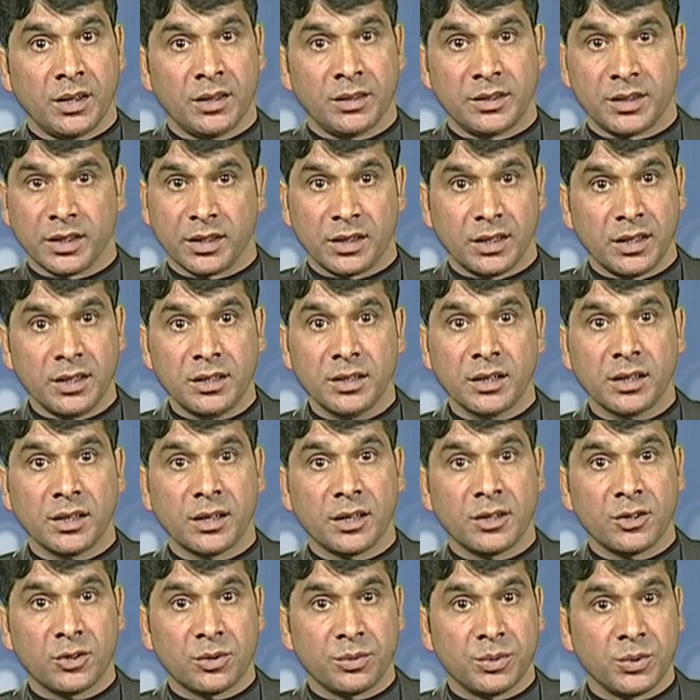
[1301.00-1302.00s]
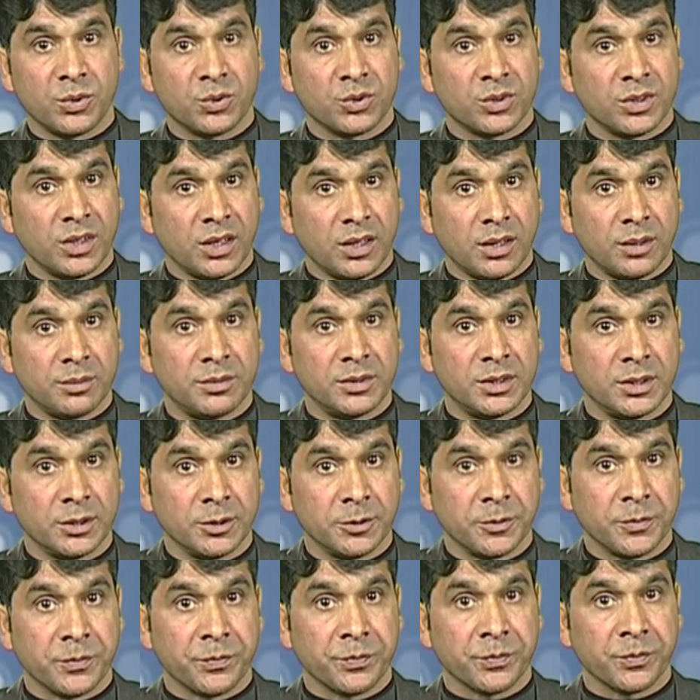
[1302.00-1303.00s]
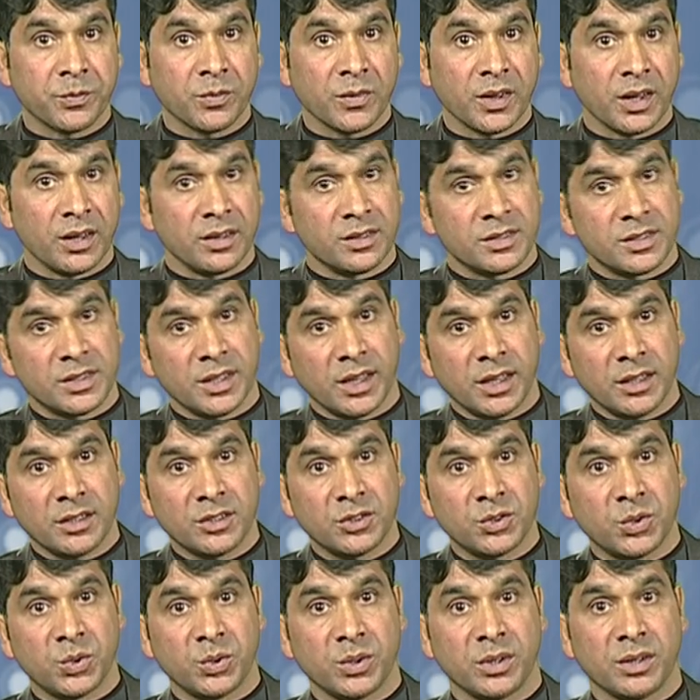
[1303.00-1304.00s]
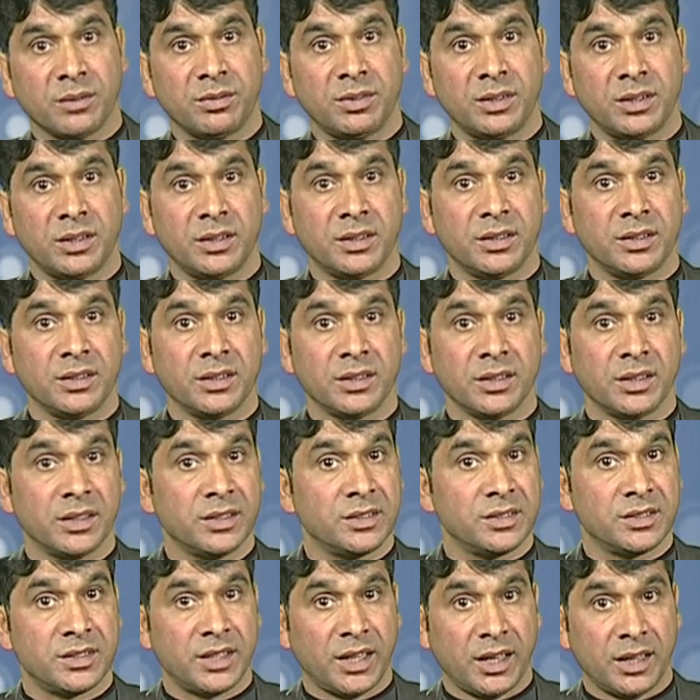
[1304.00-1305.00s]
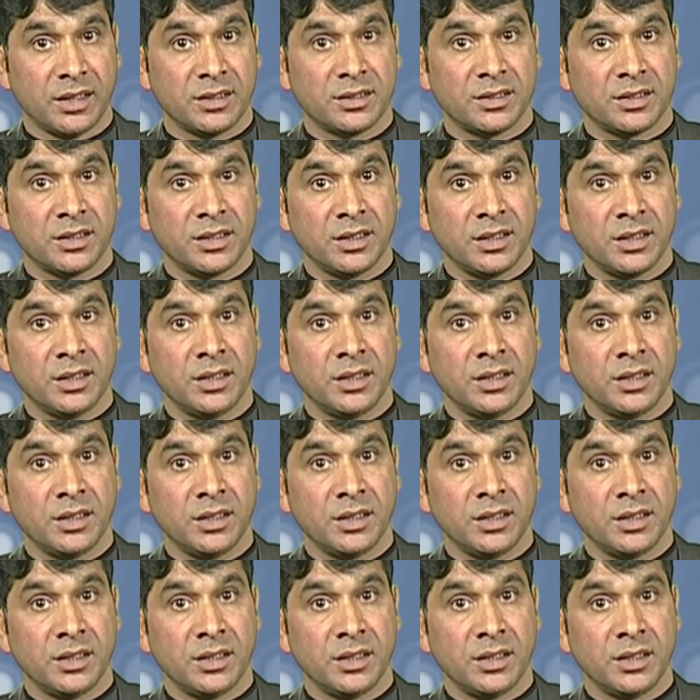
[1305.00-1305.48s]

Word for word: The greater contribution of the insight theory of learning is that